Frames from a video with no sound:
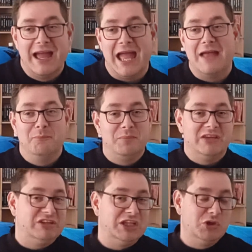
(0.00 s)
And
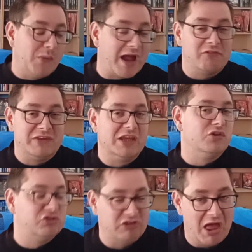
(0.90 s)
basically do everything
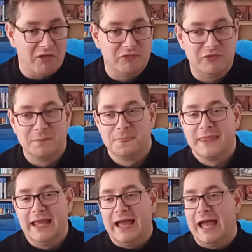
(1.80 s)
yourself.
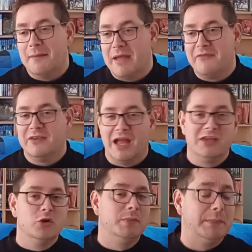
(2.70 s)

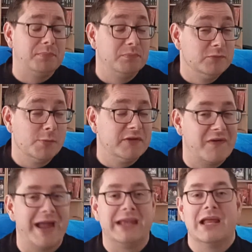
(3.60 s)
And you'll be
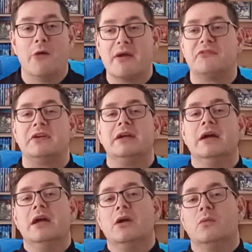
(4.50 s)
fine. However,
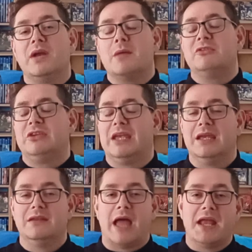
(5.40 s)
when I was a
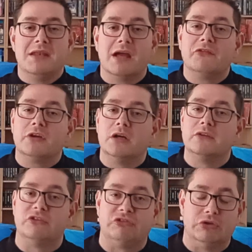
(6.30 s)
kid, I never
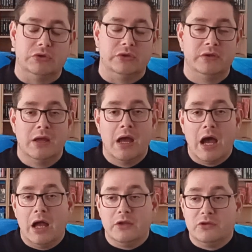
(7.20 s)
understood
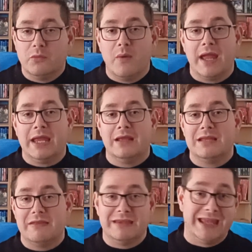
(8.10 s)
the way
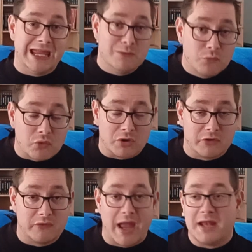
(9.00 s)
that the game
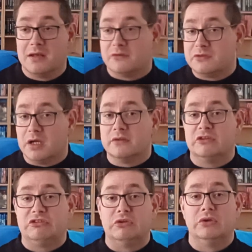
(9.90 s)
worked. I never
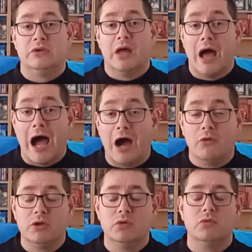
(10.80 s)
understood
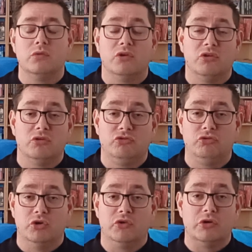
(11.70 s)
how you
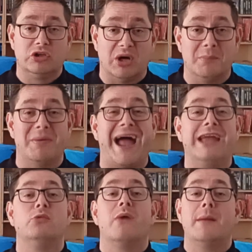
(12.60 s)
should
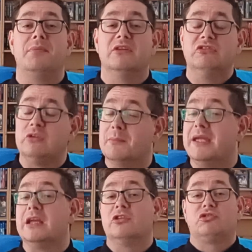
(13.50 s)
combine weapons to
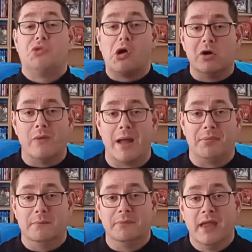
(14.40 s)
make a stronger
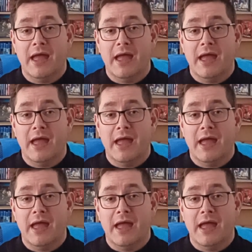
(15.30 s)
weapon,